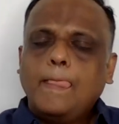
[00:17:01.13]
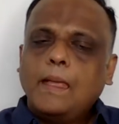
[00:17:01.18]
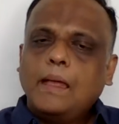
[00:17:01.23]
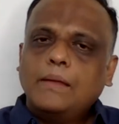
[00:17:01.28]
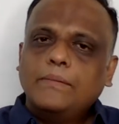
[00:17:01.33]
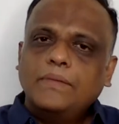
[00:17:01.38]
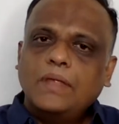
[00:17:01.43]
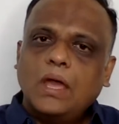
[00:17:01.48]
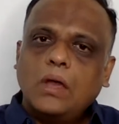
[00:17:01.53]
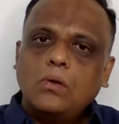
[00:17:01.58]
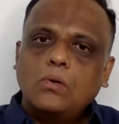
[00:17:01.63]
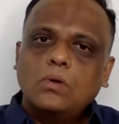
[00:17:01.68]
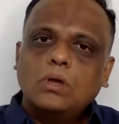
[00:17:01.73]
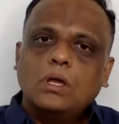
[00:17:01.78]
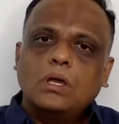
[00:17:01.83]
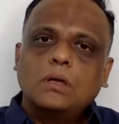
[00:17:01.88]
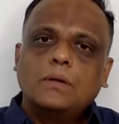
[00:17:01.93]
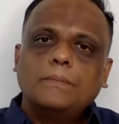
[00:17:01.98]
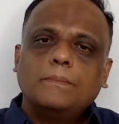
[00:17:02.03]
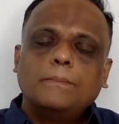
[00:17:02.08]
Now,
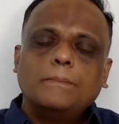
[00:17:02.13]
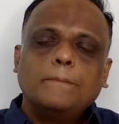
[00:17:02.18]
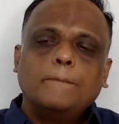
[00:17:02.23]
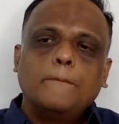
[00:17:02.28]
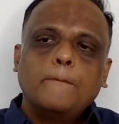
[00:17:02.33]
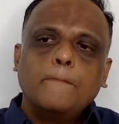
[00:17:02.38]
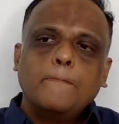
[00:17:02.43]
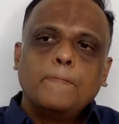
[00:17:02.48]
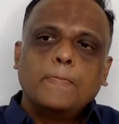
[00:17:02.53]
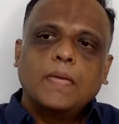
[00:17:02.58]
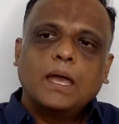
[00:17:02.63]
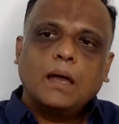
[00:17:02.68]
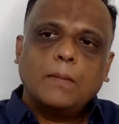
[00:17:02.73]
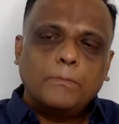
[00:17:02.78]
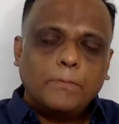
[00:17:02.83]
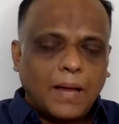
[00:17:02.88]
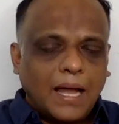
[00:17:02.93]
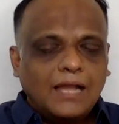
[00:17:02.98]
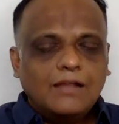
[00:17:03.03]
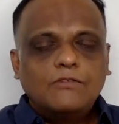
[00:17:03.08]

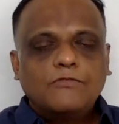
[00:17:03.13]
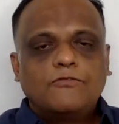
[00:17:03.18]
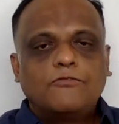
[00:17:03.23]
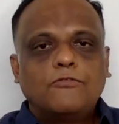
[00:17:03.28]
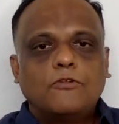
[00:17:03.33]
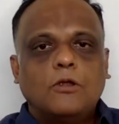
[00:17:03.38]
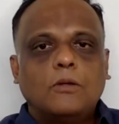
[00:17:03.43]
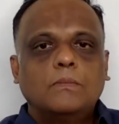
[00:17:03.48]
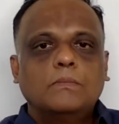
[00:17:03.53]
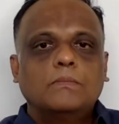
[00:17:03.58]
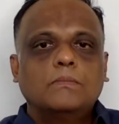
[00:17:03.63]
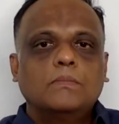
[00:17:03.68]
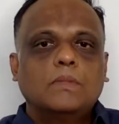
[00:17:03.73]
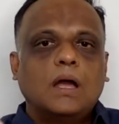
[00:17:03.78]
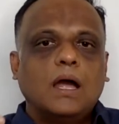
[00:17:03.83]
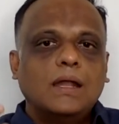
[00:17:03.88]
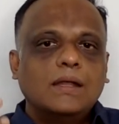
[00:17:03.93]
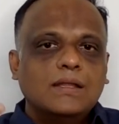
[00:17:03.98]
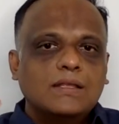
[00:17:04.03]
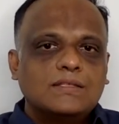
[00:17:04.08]
apart from
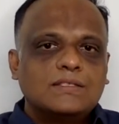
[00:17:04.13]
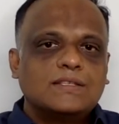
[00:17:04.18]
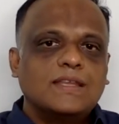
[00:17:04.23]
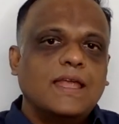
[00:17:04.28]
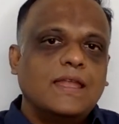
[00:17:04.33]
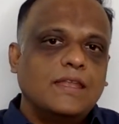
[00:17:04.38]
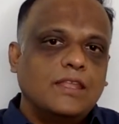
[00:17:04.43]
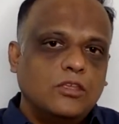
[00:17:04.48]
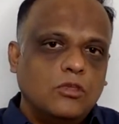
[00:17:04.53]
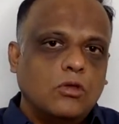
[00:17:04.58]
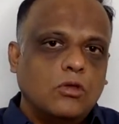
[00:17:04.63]
understanding your